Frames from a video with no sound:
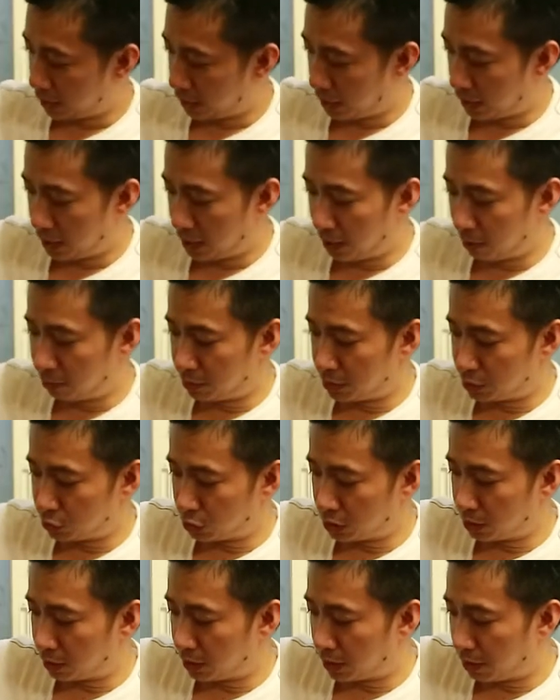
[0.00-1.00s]
And I'm just
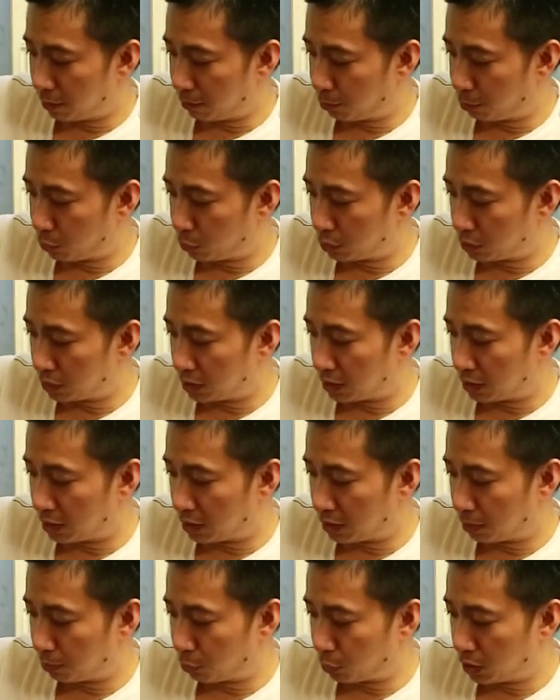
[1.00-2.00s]
going to put
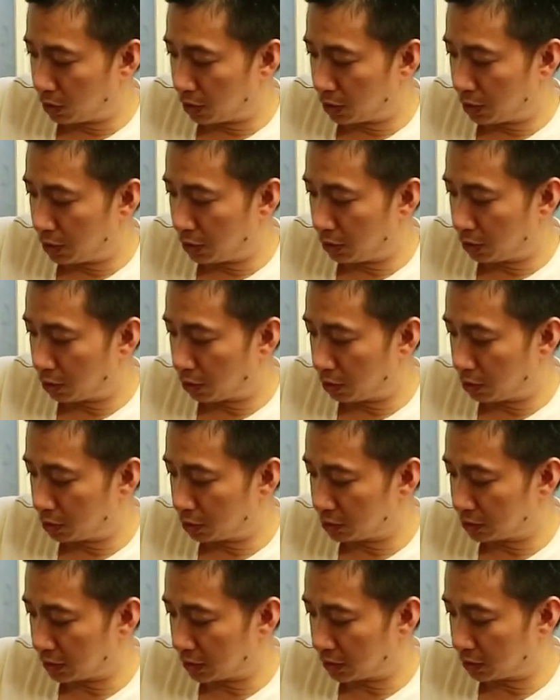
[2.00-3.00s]
it here,
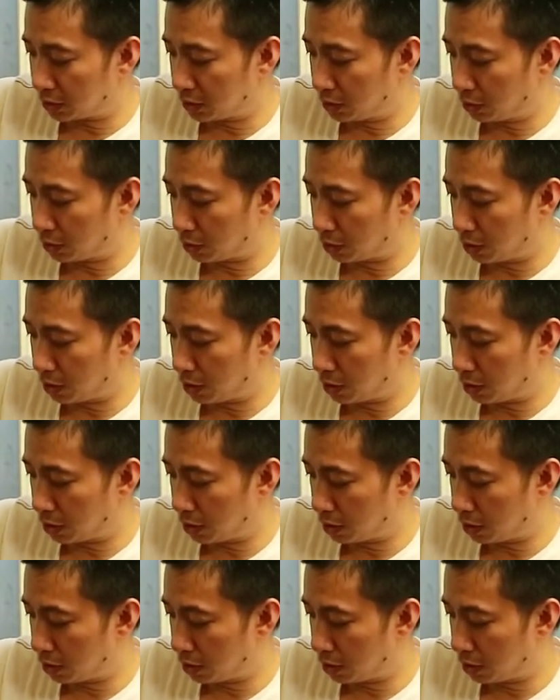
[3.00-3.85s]
stick it here.